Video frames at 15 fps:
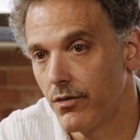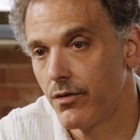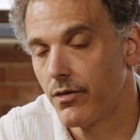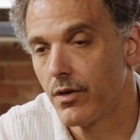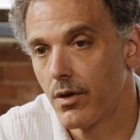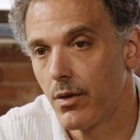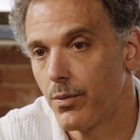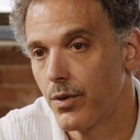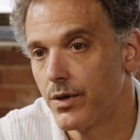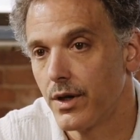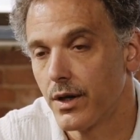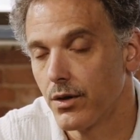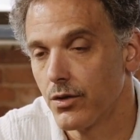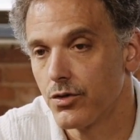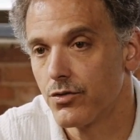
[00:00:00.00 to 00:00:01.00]
of a
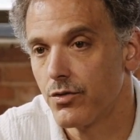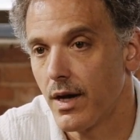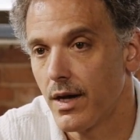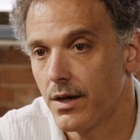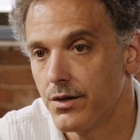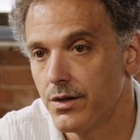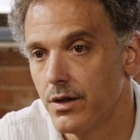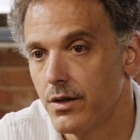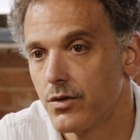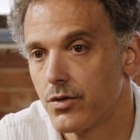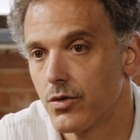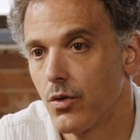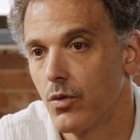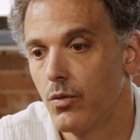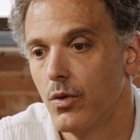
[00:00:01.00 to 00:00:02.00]
particular strategy.
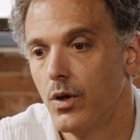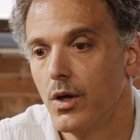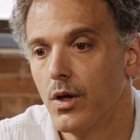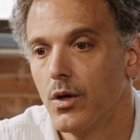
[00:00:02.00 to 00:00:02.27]
So